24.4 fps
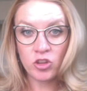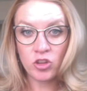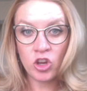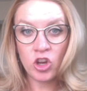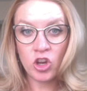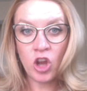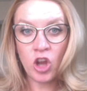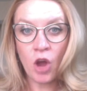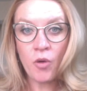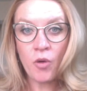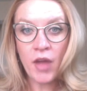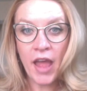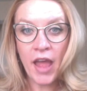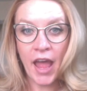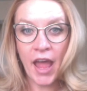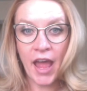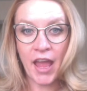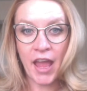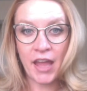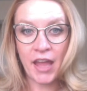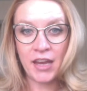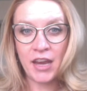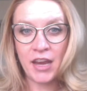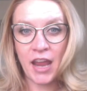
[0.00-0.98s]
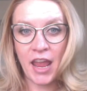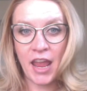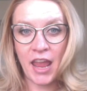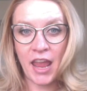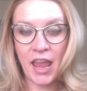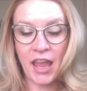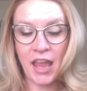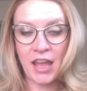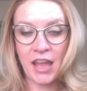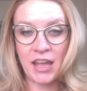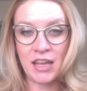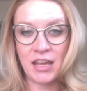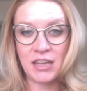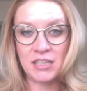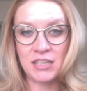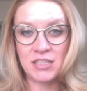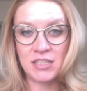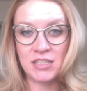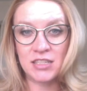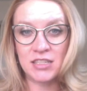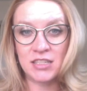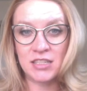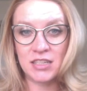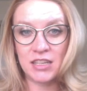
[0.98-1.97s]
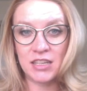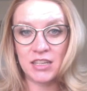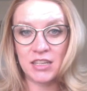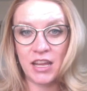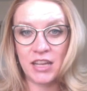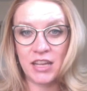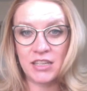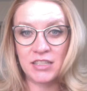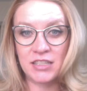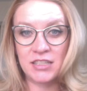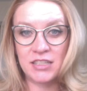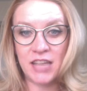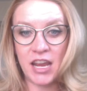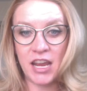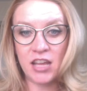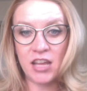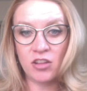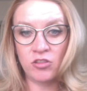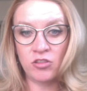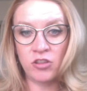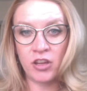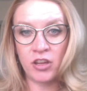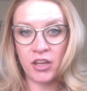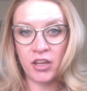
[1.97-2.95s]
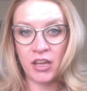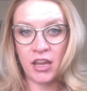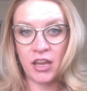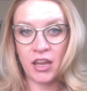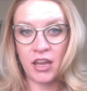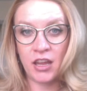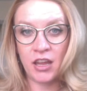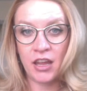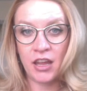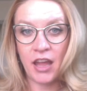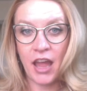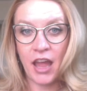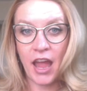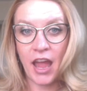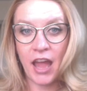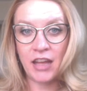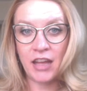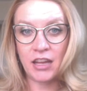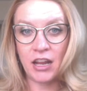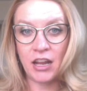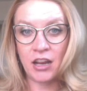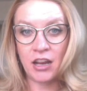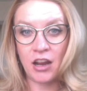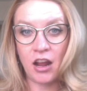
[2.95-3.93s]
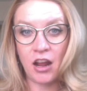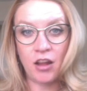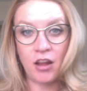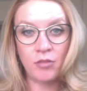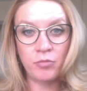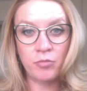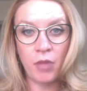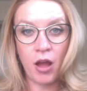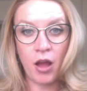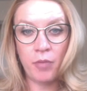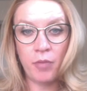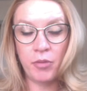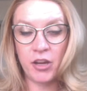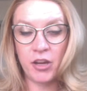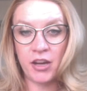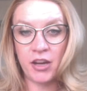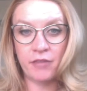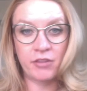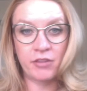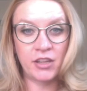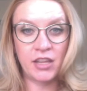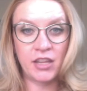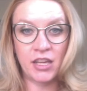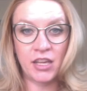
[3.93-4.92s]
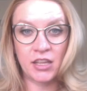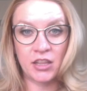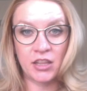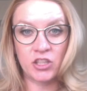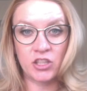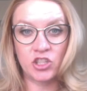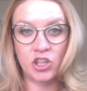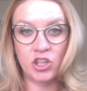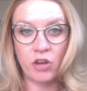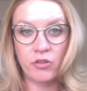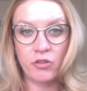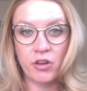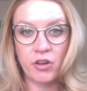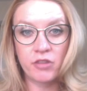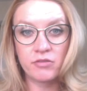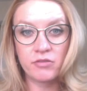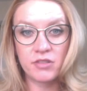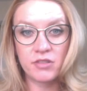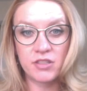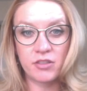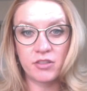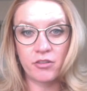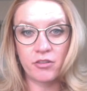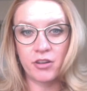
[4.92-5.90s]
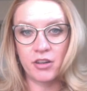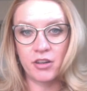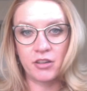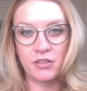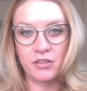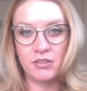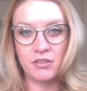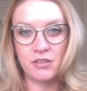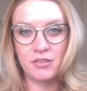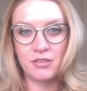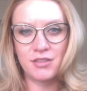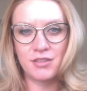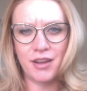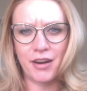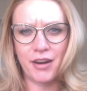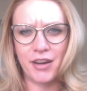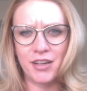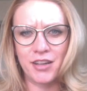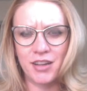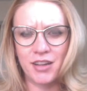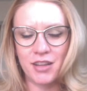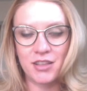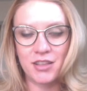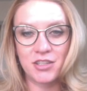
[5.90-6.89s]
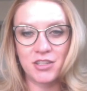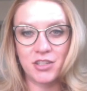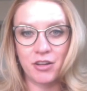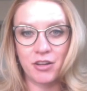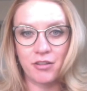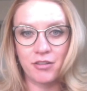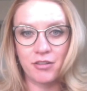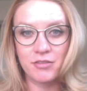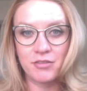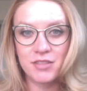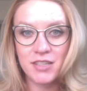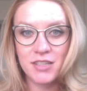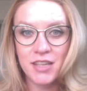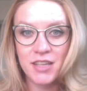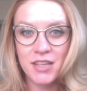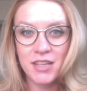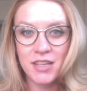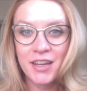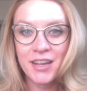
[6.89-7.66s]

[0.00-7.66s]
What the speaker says: go ahead and take a look at, and I'll put everything in the show notes, or sorry, not the show notes,